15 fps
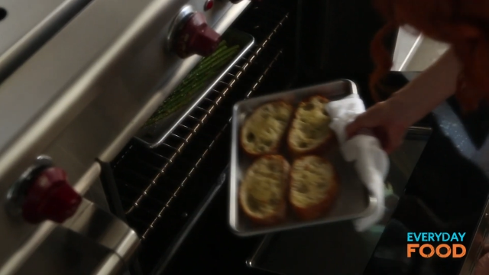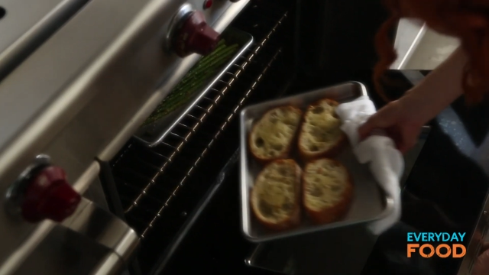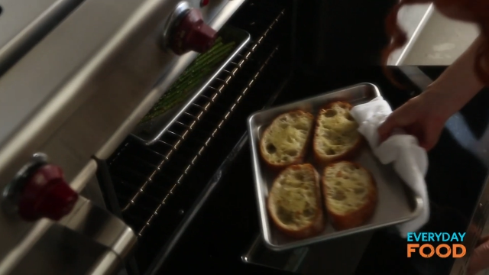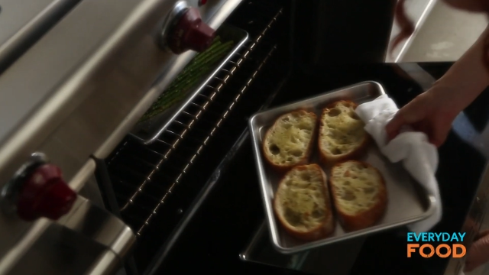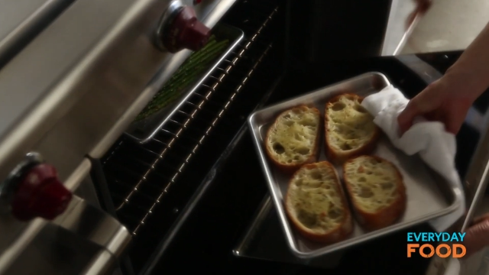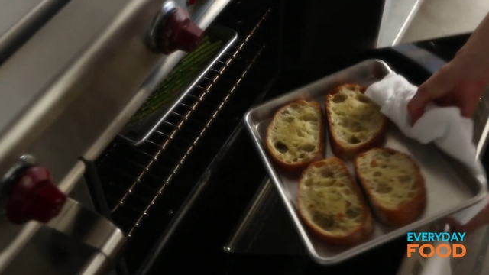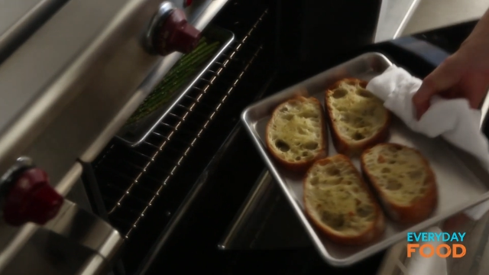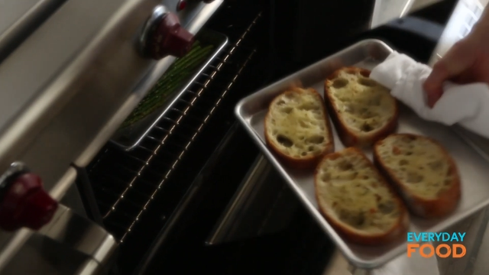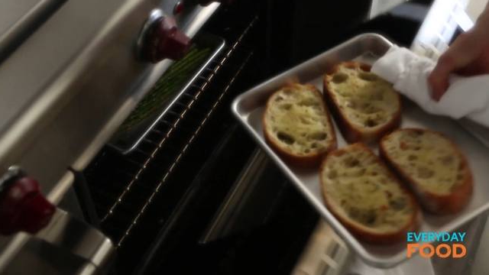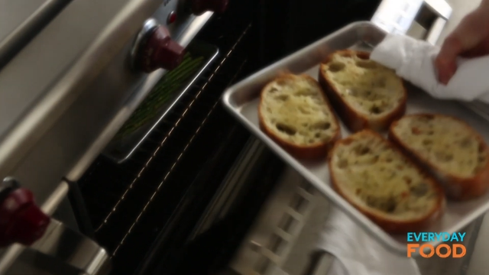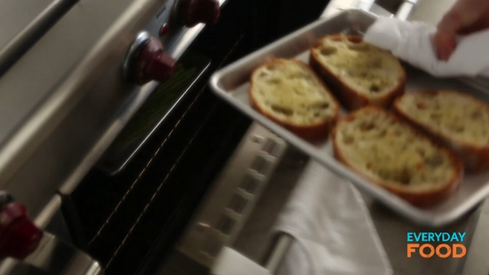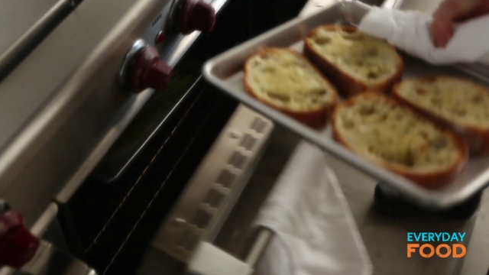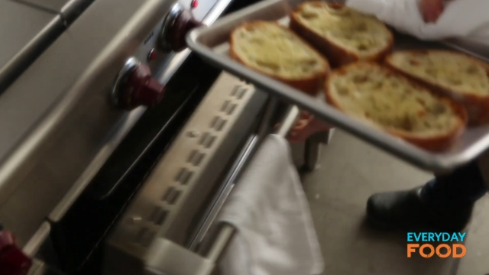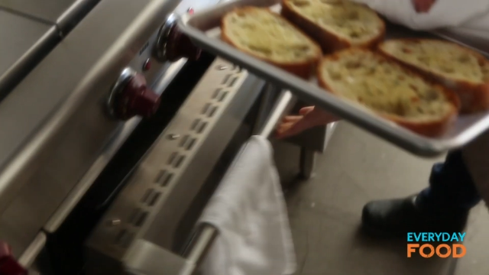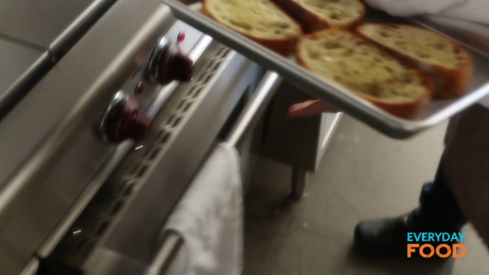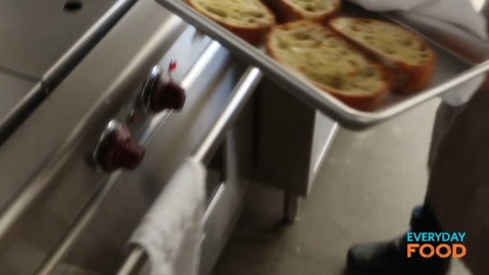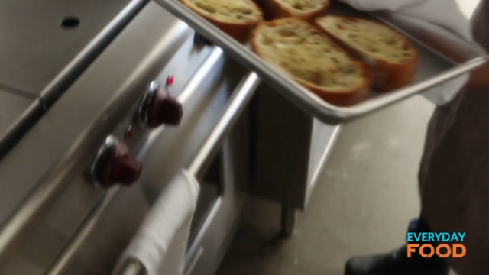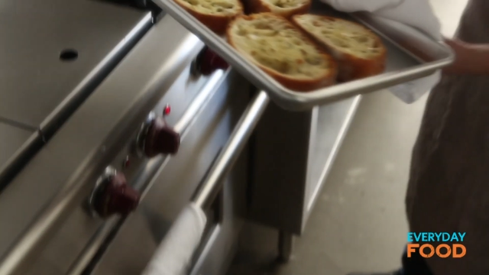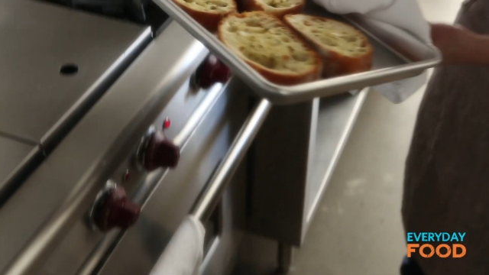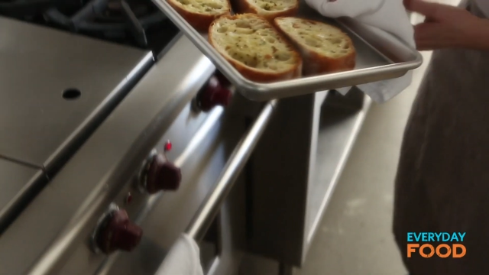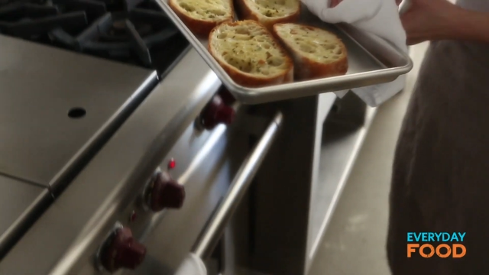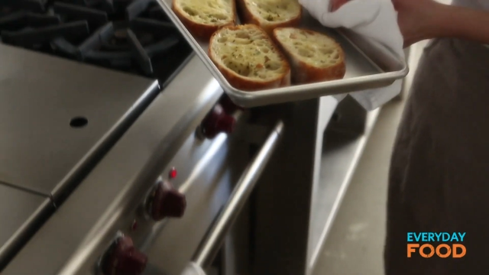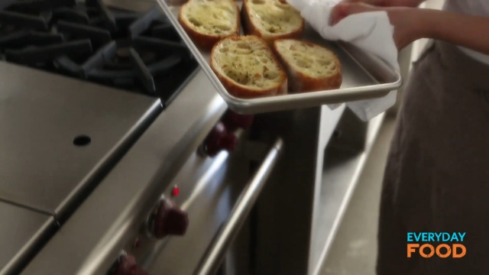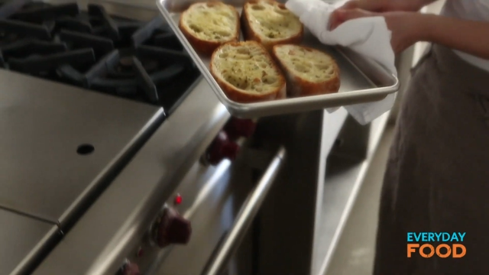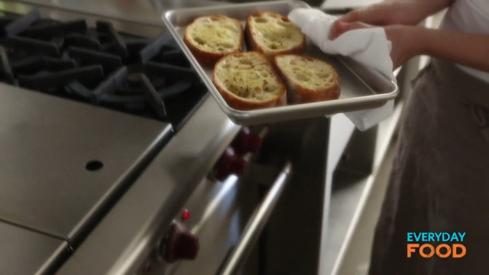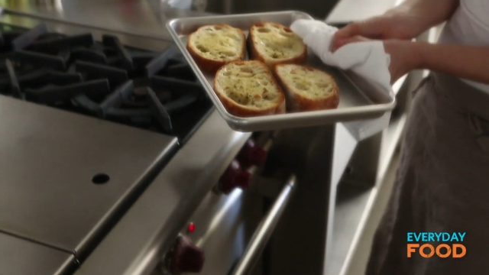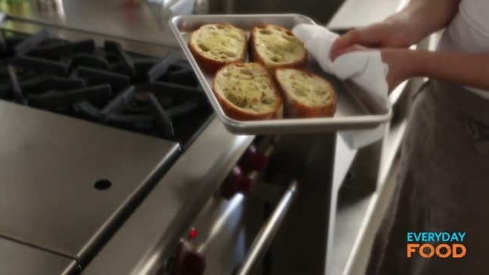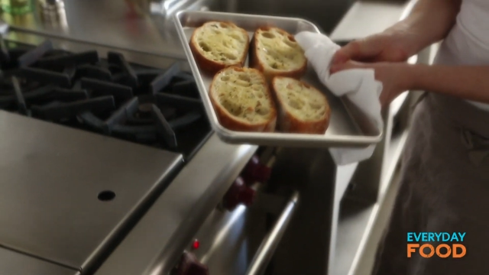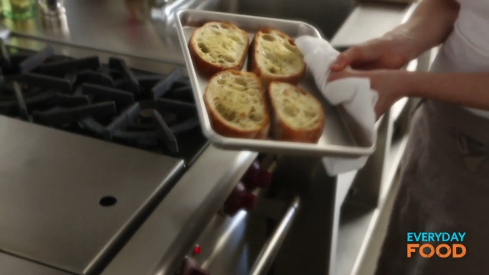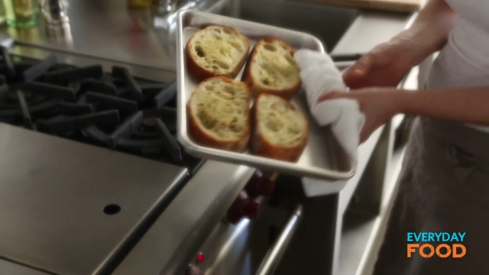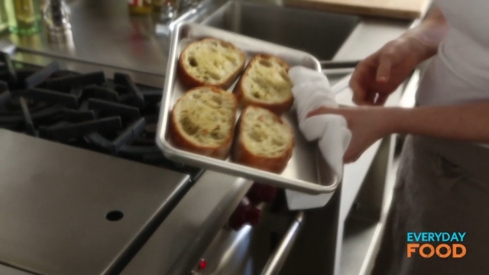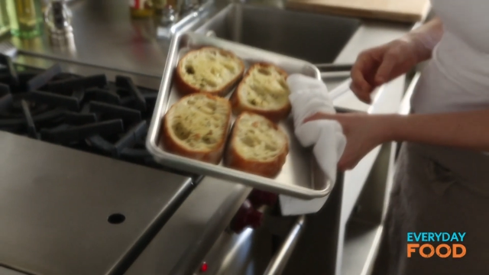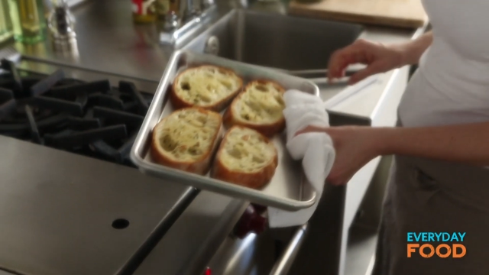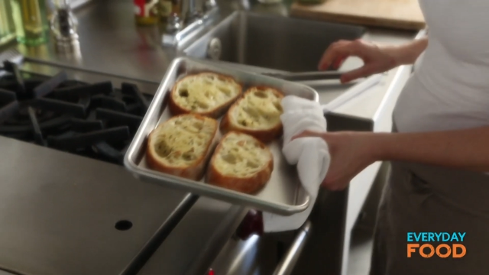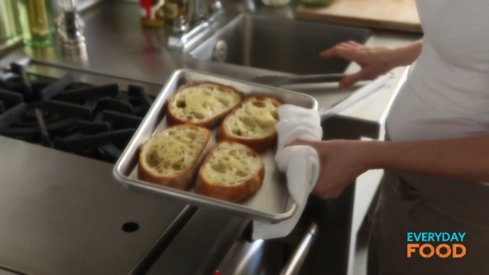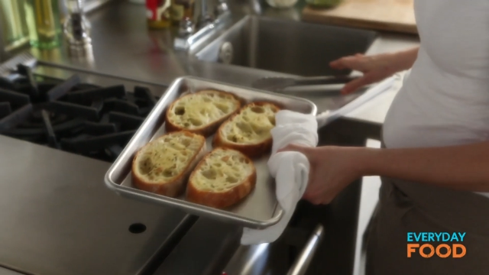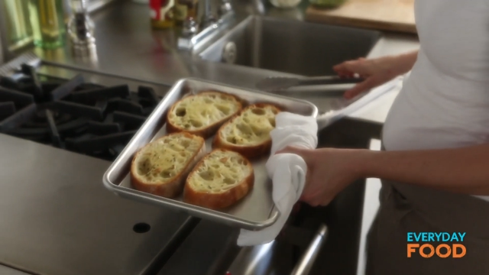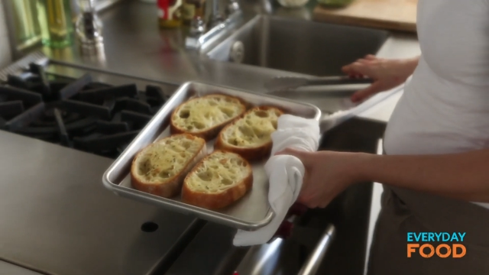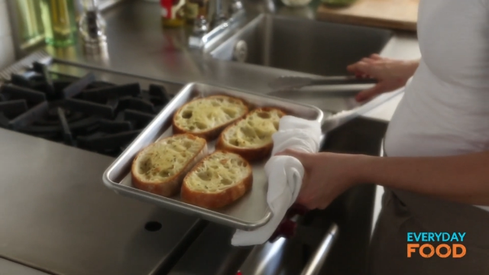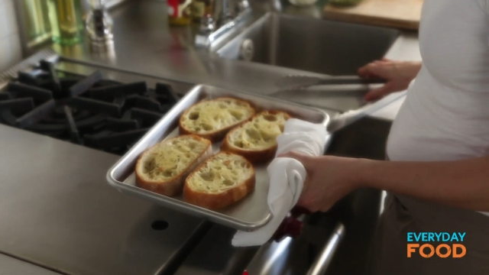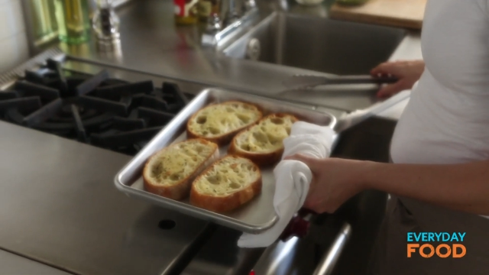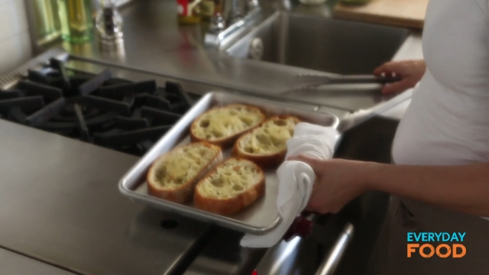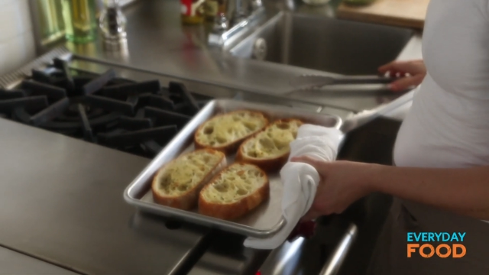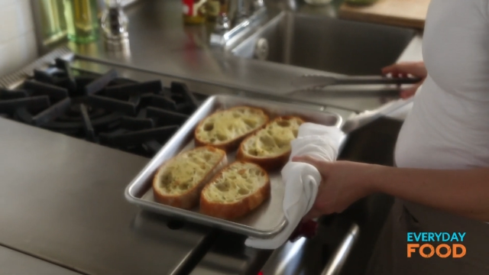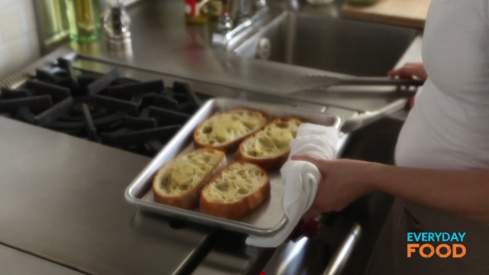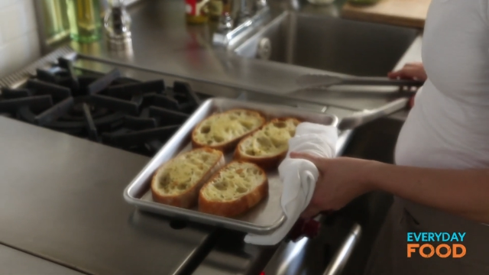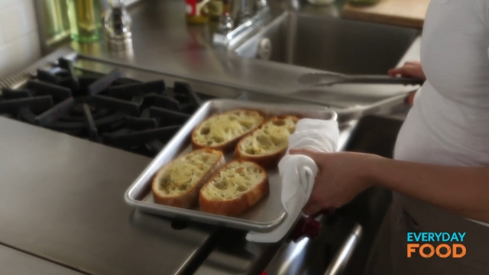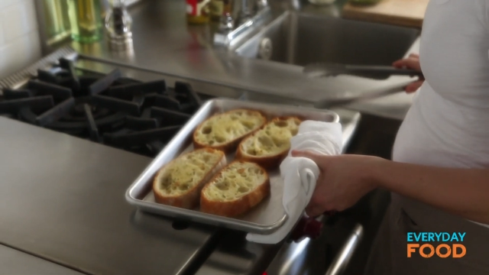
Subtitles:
No face is visible, so there are no lips to read.